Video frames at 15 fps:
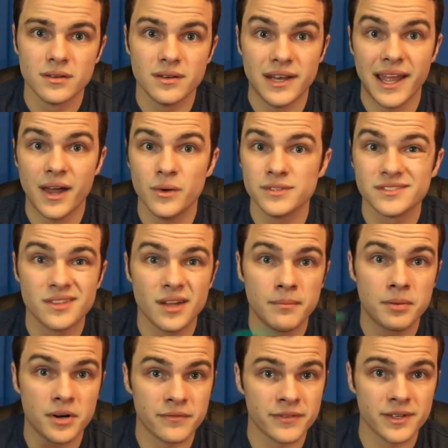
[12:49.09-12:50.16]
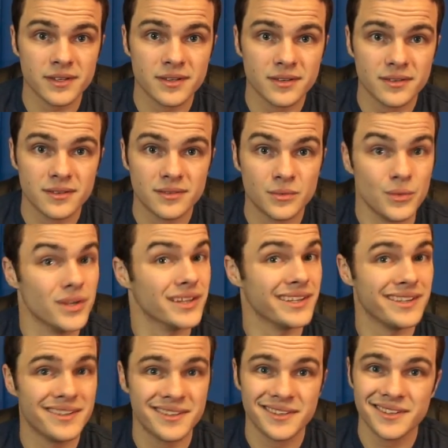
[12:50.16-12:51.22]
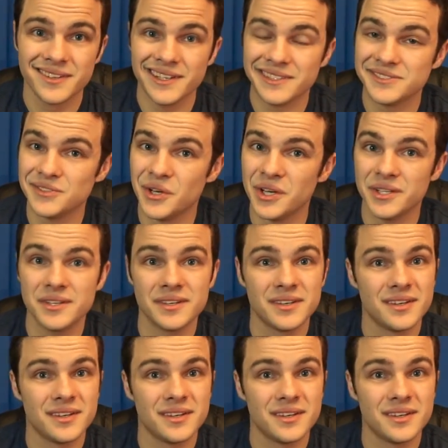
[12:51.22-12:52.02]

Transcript: Now, it's not perfect. Really, it's not.